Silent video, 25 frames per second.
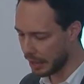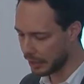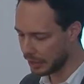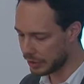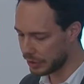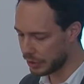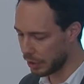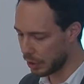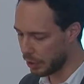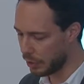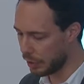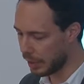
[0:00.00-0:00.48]

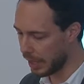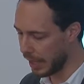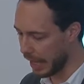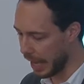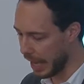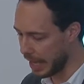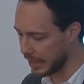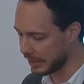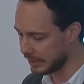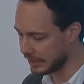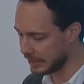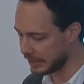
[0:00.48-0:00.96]
So,
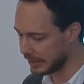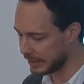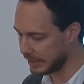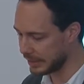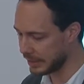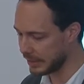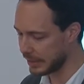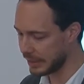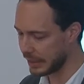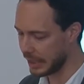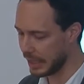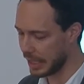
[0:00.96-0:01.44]

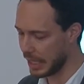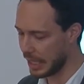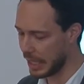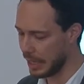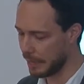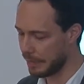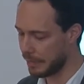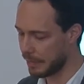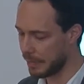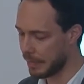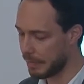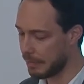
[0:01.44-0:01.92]
hence,
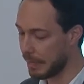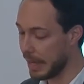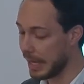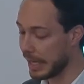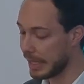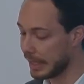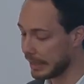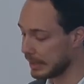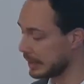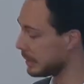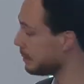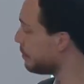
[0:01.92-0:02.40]

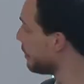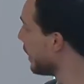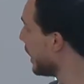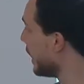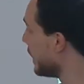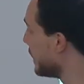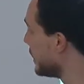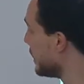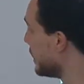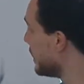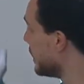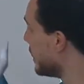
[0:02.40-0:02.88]
making
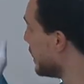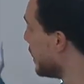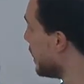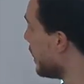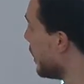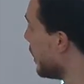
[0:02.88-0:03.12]
space,